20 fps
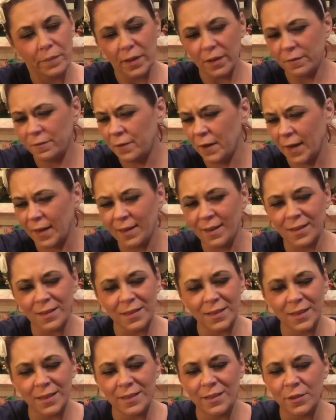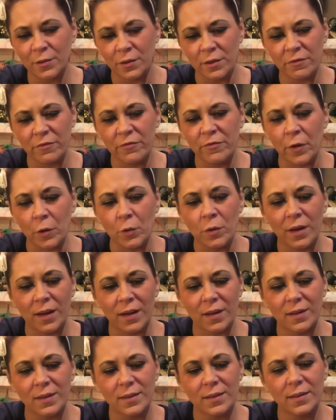finances are in
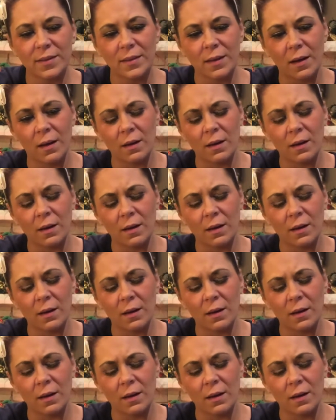focus.